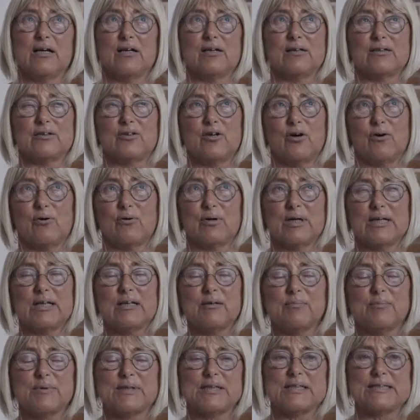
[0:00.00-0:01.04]
go a little
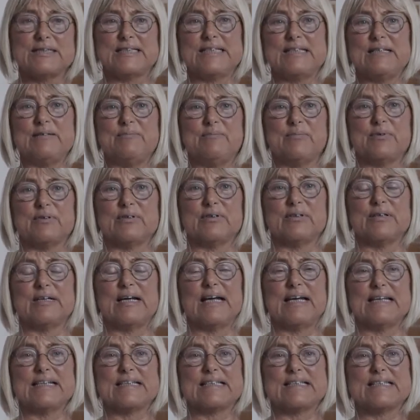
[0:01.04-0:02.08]
bit deeper
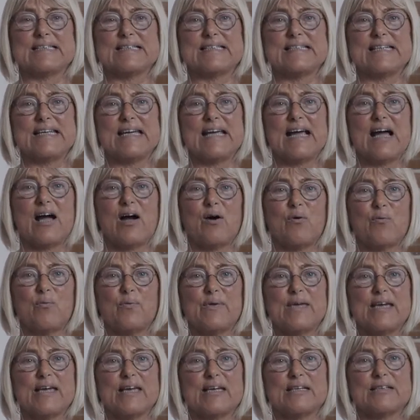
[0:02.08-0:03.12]
and see how
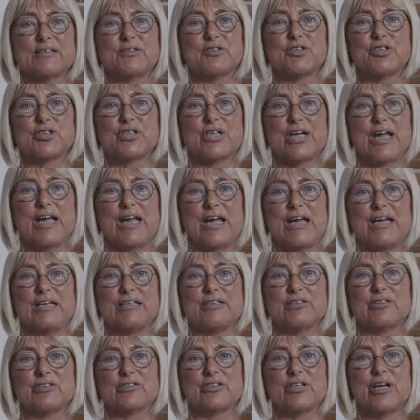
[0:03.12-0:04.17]
we can
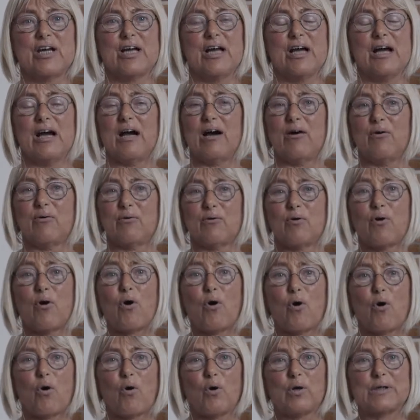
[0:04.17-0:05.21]
change our
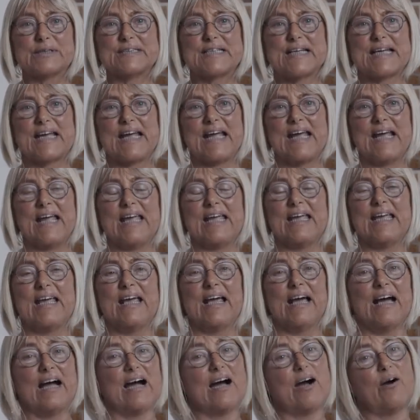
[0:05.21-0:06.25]
whole day,
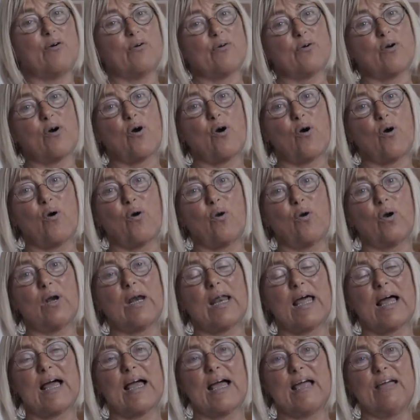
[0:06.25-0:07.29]
our whole
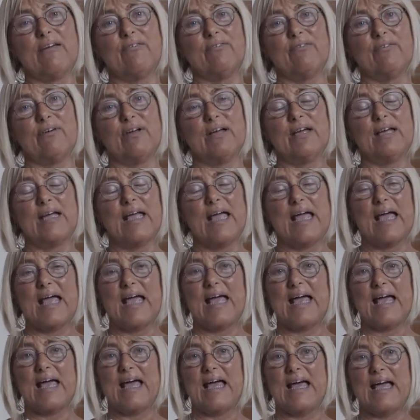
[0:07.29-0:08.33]
life,
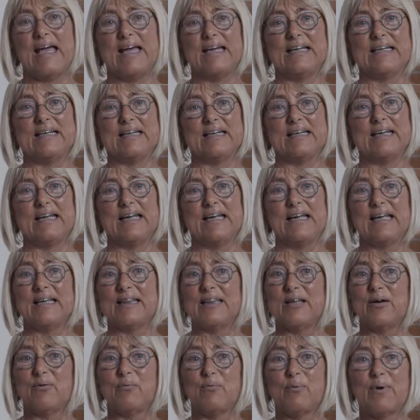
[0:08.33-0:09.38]
and
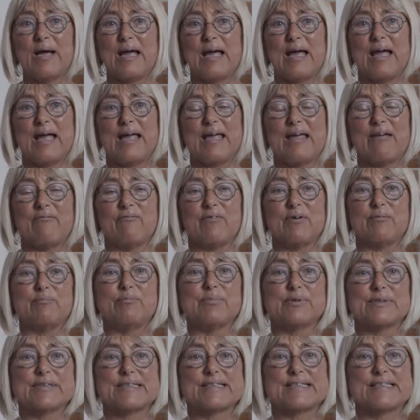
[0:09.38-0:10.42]
the way we
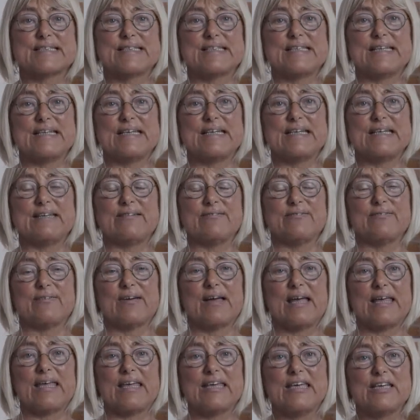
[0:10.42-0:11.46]
perceive
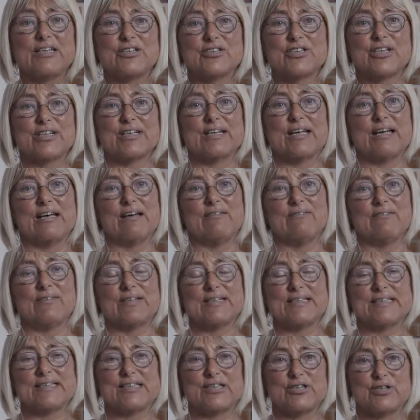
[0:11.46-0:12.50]
each and every
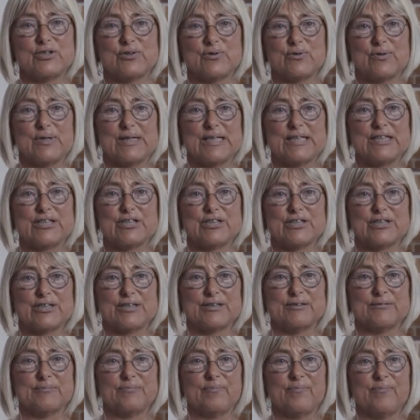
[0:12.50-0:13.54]
situation.